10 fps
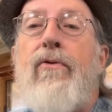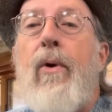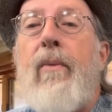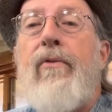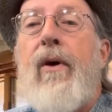
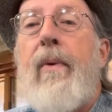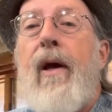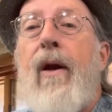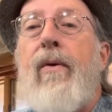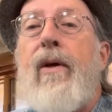form for a
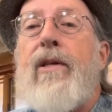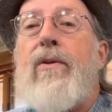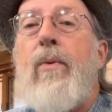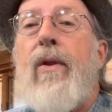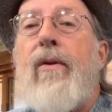piano
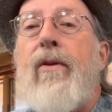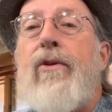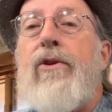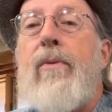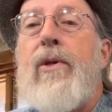is what the
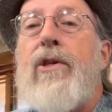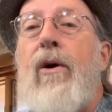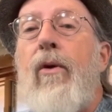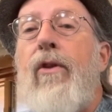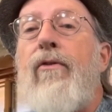Germans
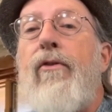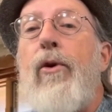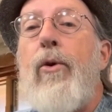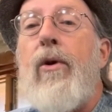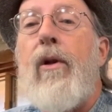called the
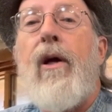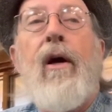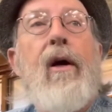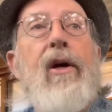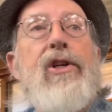Flügel
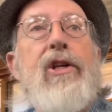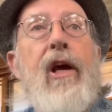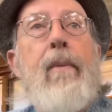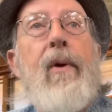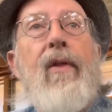
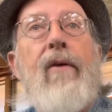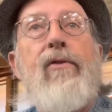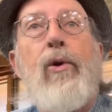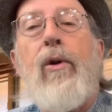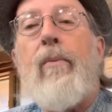shape. That
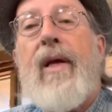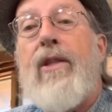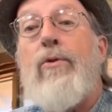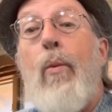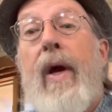Flügel
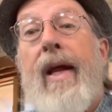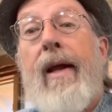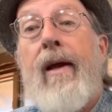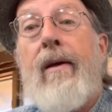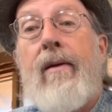means
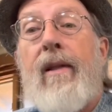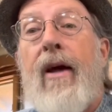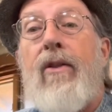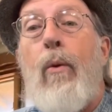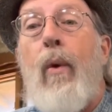wing,
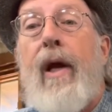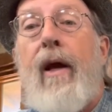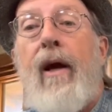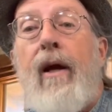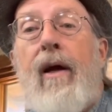like the
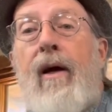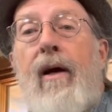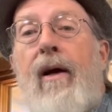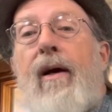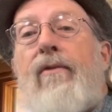wing
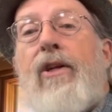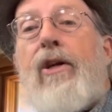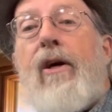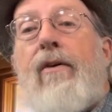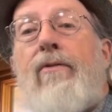of a
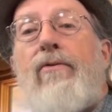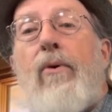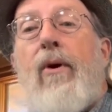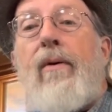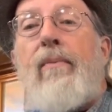dove
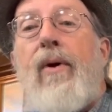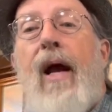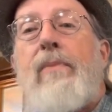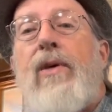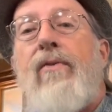or
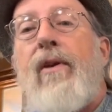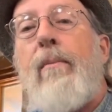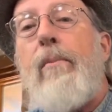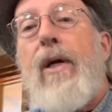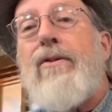perhaps even a
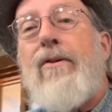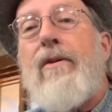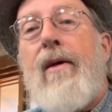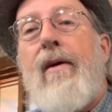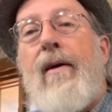
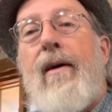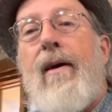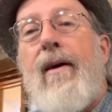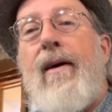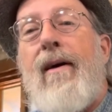buzzard.
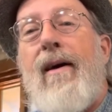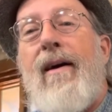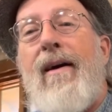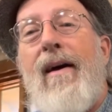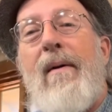
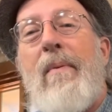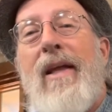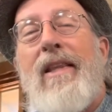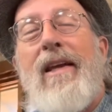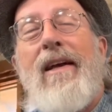
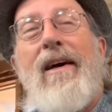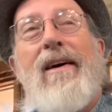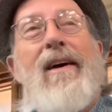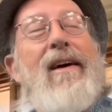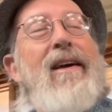But the